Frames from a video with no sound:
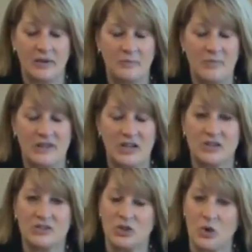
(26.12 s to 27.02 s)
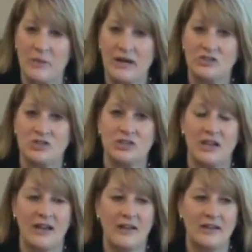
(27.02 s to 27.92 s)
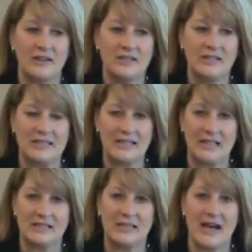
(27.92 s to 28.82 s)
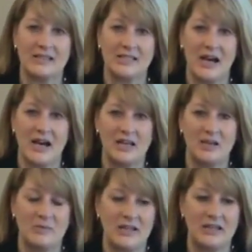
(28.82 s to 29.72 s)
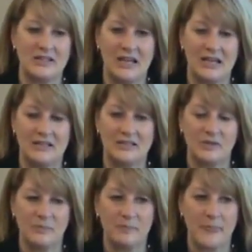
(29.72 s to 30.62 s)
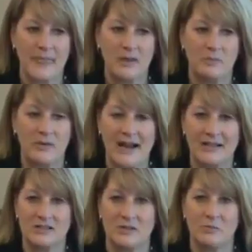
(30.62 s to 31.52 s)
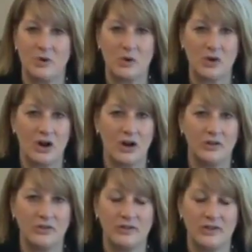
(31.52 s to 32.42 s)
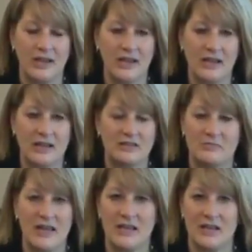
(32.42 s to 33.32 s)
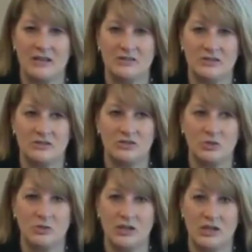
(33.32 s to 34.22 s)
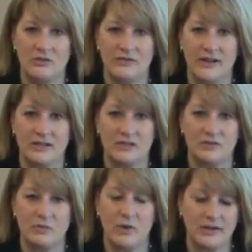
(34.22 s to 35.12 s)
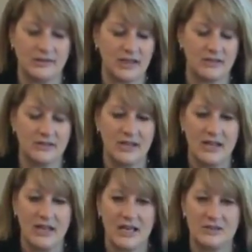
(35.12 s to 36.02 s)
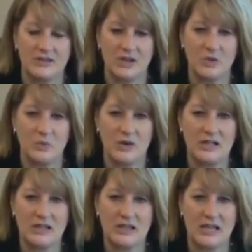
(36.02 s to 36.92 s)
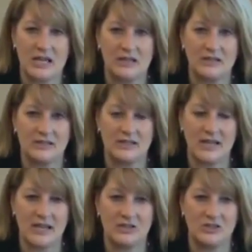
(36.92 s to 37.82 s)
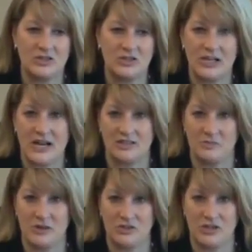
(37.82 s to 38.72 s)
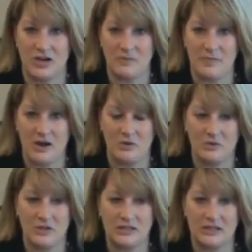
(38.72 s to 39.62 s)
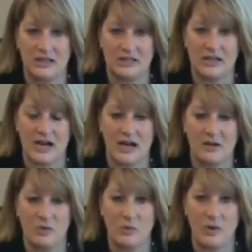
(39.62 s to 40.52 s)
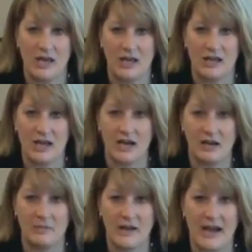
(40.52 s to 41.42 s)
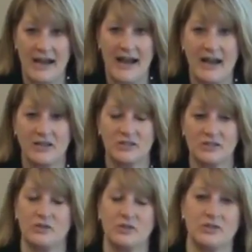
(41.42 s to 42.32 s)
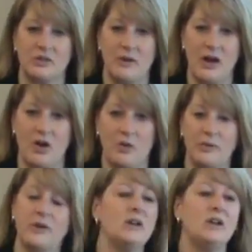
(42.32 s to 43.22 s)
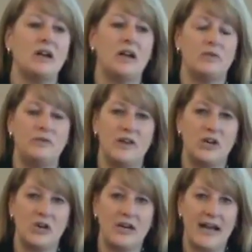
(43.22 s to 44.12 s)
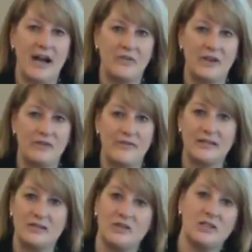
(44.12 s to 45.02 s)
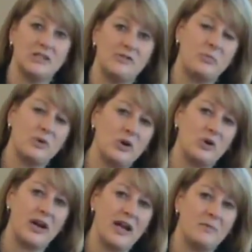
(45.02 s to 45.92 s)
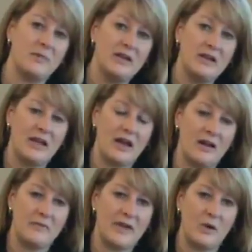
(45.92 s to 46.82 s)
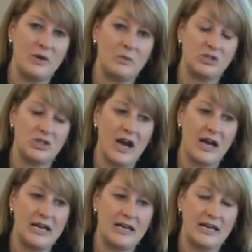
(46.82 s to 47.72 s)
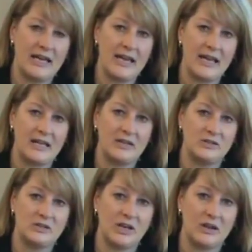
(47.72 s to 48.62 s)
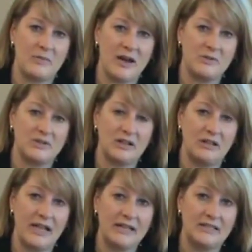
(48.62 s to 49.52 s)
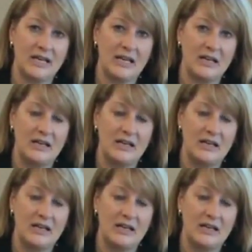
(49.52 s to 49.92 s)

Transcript: But there is so much, and it takes a lot of time, and it takes practice and protocols and to make it a truly effective process. And so one of the things that she asked me to share about was a time when I asked for some help figuring out the effectiveness of a program that we were trying, and I was collecting